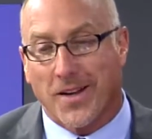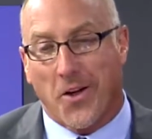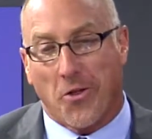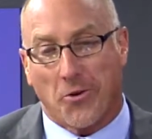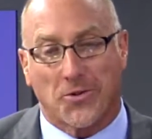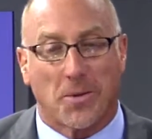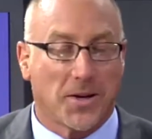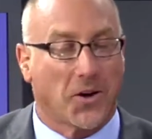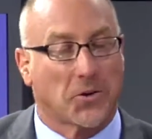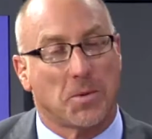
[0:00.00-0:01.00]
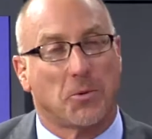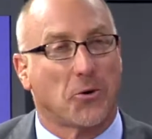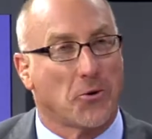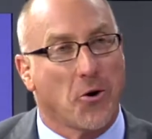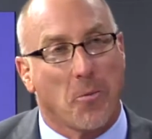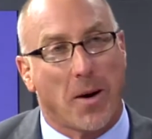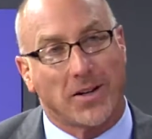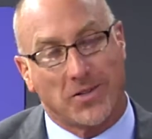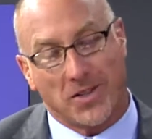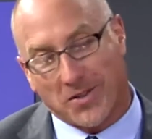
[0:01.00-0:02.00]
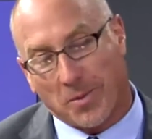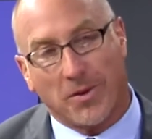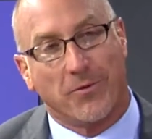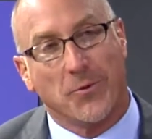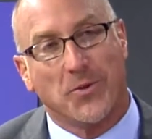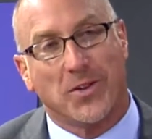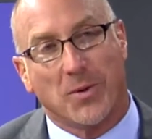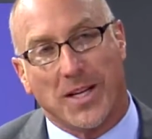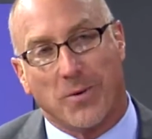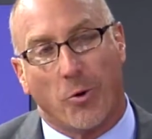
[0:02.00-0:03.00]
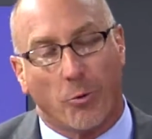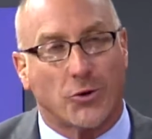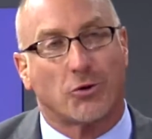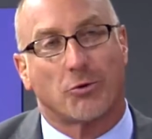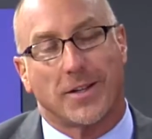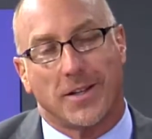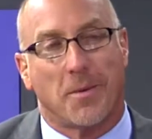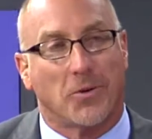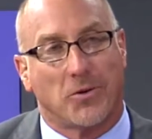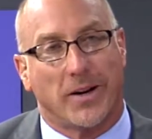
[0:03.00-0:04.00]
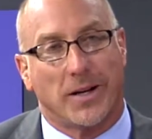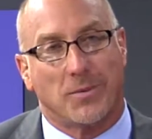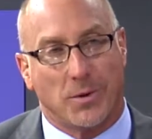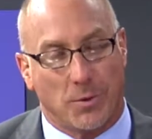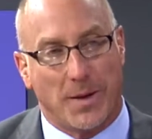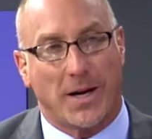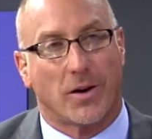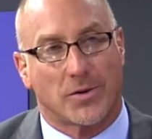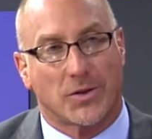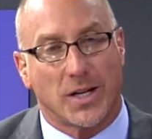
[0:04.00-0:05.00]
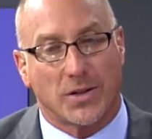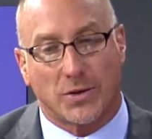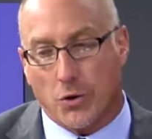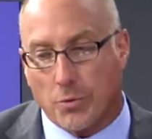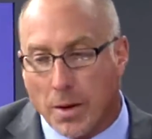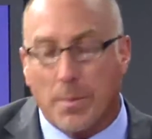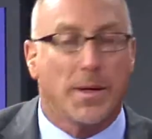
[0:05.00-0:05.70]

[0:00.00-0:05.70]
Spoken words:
there's something else people don't know about, is that some of the foods that we eat will restrict the amount of vitamin D we make on our skin. So you may be